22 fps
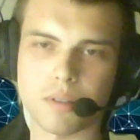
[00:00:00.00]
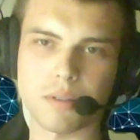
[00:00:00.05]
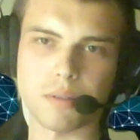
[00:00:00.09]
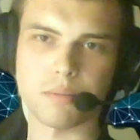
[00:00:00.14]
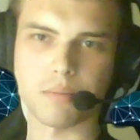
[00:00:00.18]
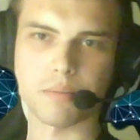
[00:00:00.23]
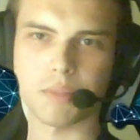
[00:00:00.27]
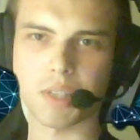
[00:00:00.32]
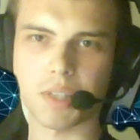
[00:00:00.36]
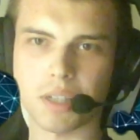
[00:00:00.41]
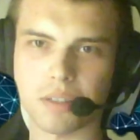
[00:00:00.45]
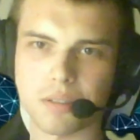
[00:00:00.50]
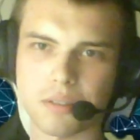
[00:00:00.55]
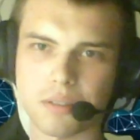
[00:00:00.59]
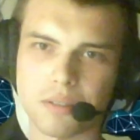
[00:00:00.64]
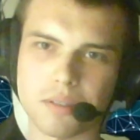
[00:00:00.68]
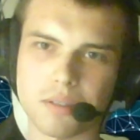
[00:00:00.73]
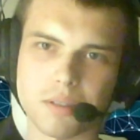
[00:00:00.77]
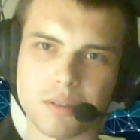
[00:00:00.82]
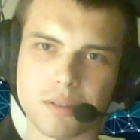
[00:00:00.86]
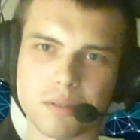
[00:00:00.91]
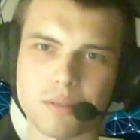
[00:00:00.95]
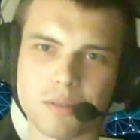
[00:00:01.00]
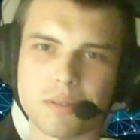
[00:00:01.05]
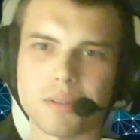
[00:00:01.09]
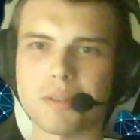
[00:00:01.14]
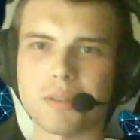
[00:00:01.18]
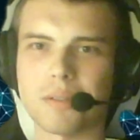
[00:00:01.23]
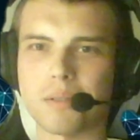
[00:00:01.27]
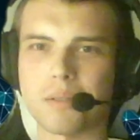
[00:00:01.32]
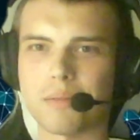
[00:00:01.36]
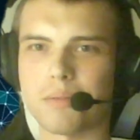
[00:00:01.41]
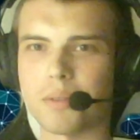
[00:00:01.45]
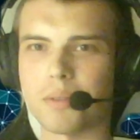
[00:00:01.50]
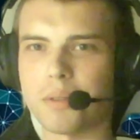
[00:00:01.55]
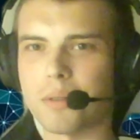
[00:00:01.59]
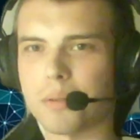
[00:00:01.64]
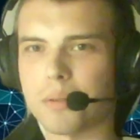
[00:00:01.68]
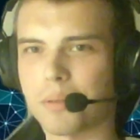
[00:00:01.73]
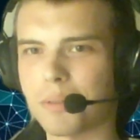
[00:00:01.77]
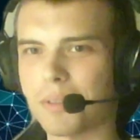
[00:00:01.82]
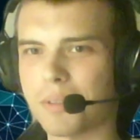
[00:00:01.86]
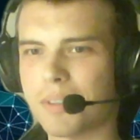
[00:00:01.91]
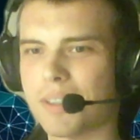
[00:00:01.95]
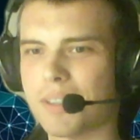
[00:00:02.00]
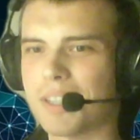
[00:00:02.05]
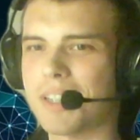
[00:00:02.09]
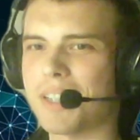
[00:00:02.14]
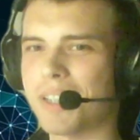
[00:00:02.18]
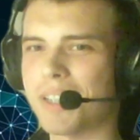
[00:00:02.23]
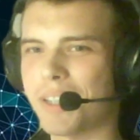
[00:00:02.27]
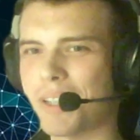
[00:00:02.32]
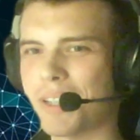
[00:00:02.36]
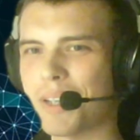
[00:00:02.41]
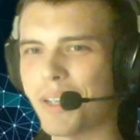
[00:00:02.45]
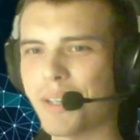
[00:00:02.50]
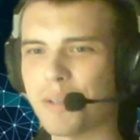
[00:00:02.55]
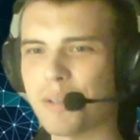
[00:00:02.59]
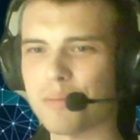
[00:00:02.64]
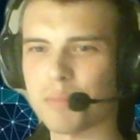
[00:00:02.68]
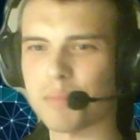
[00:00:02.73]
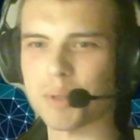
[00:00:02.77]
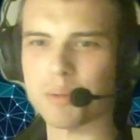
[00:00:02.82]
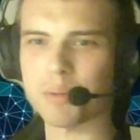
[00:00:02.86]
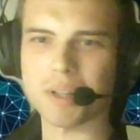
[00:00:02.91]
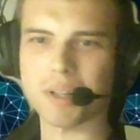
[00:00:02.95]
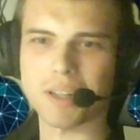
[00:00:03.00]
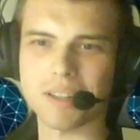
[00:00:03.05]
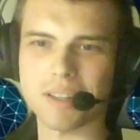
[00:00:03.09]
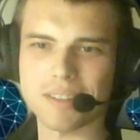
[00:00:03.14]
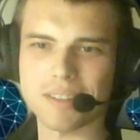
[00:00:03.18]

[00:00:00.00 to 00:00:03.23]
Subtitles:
next videos. Bye bye.